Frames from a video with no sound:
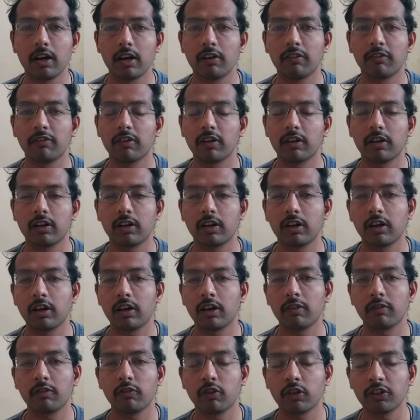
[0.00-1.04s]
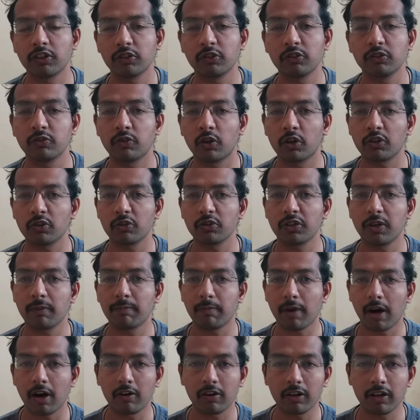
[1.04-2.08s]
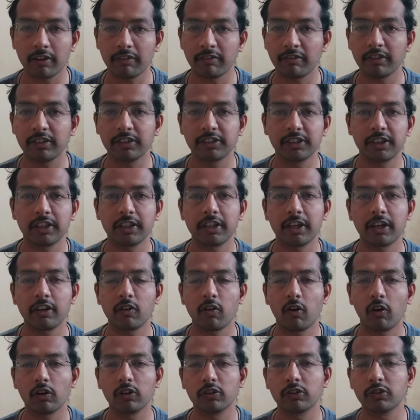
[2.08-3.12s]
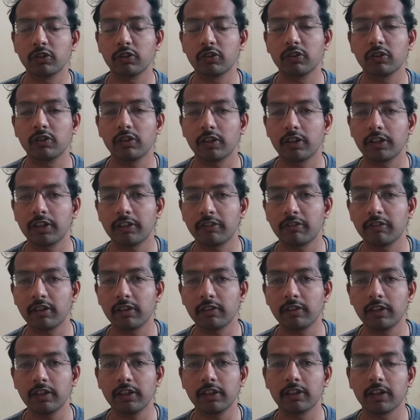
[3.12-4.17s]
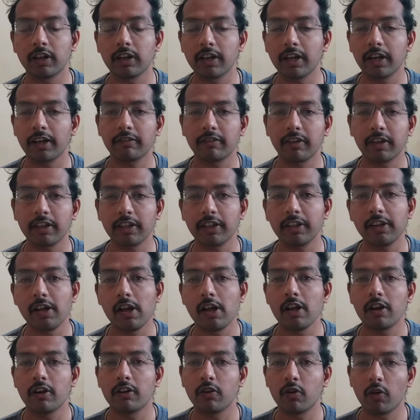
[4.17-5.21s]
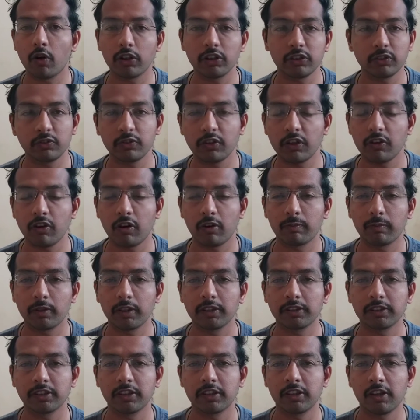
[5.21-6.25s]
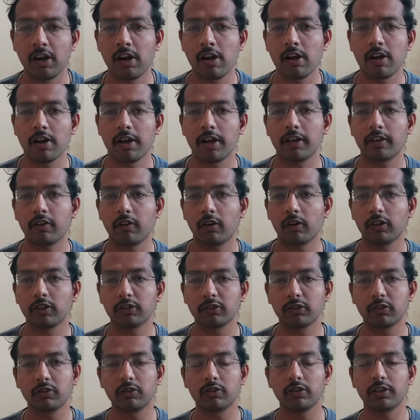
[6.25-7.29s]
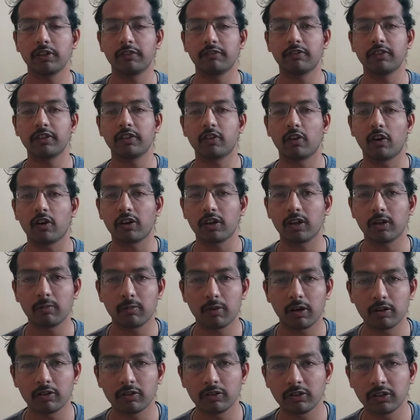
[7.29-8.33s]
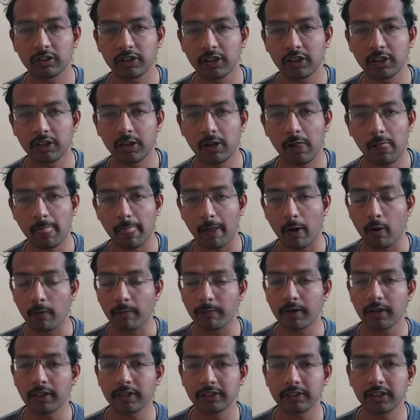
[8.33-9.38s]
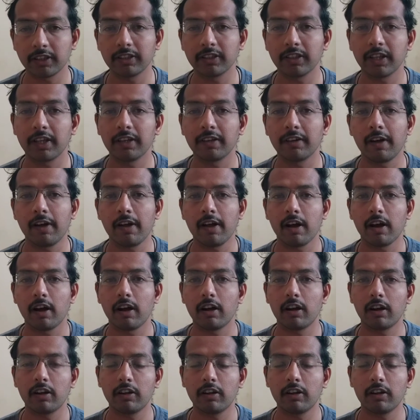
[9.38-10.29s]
what you say power efficient. Also it will be run at very noise free operation. And also if we talk about the operation, then